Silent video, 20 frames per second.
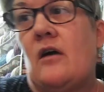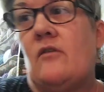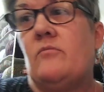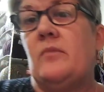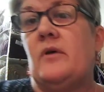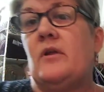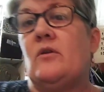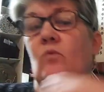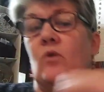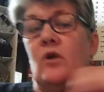
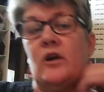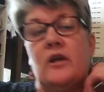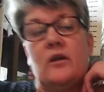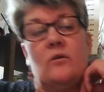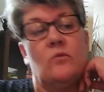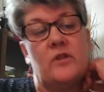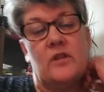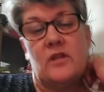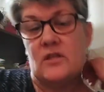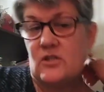I've been
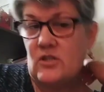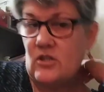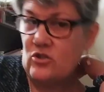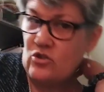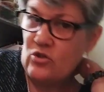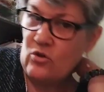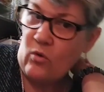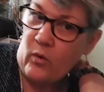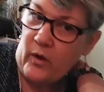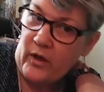working with
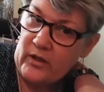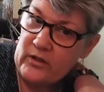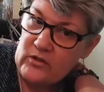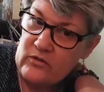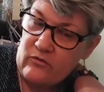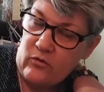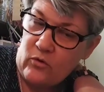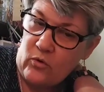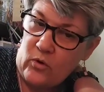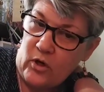essential
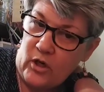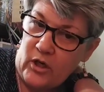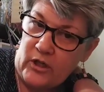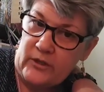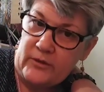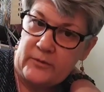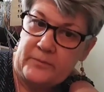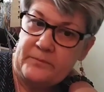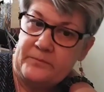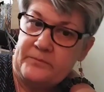oils
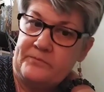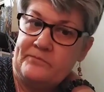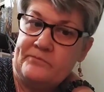for